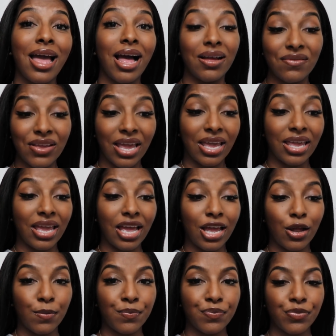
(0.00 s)
Haven't ate
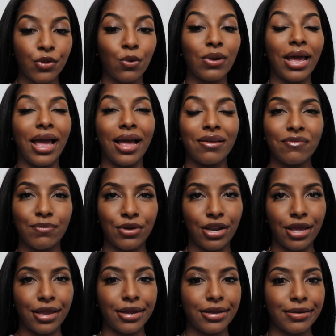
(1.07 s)
yet. Well, I have, but
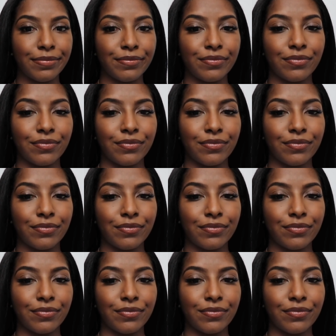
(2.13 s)
like,